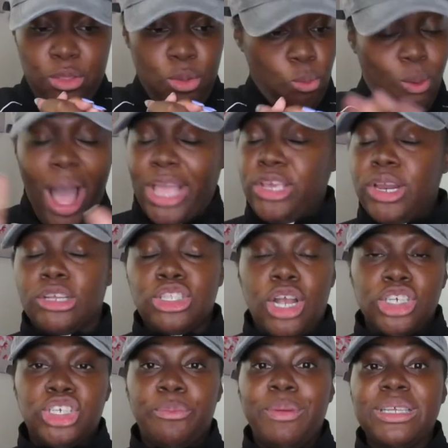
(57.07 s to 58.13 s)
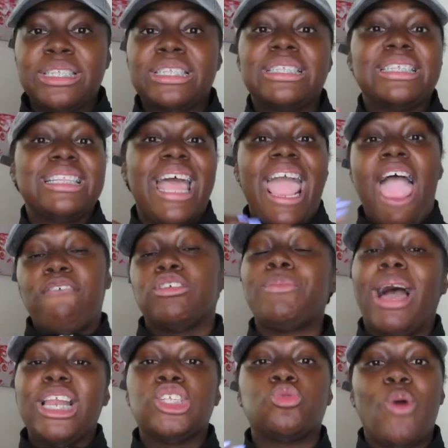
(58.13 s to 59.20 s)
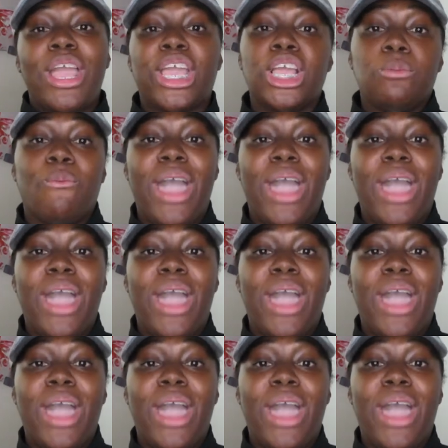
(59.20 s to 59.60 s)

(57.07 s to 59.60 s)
why you don't start your business is that everybody's wait,